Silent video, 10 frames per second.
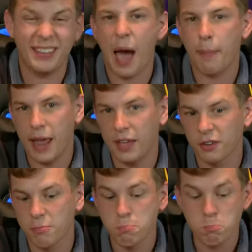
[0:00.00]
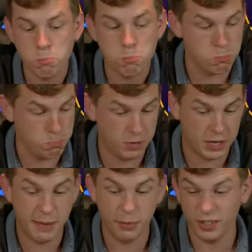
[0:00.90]
Apple-esque, the
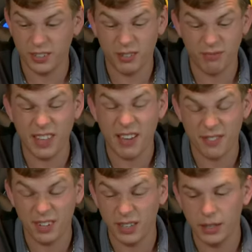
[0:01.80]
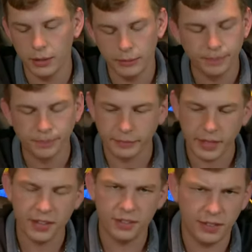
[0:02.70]
keyboard itself, definitely.
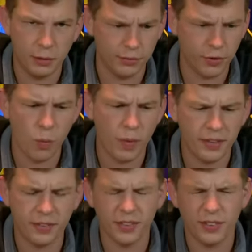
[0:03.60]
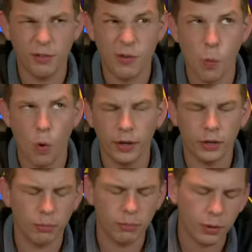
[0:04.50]
In silver, it's the silver and white
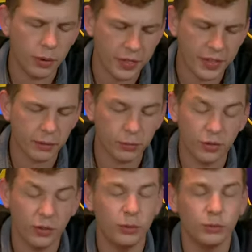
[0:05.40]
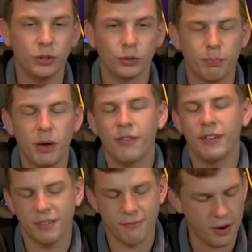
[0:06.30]
combo, I think looks
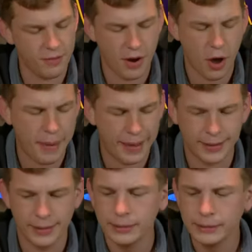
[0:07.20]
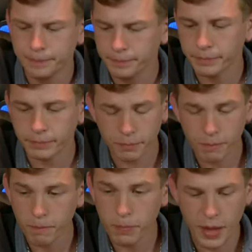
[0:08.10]
perfect in front of an iMac.
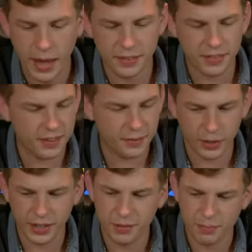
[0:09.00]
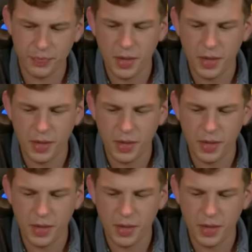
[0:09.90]
As this one is,